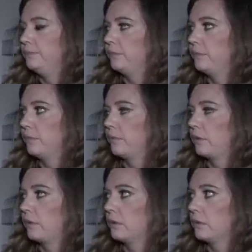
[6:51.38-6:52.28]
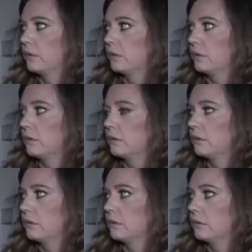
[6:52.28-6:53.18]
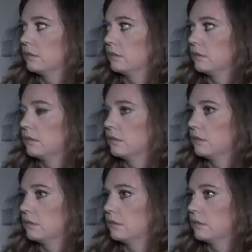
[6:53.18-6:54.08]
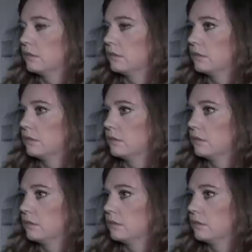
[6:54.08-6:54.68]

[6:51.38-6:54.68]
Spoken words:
(silence)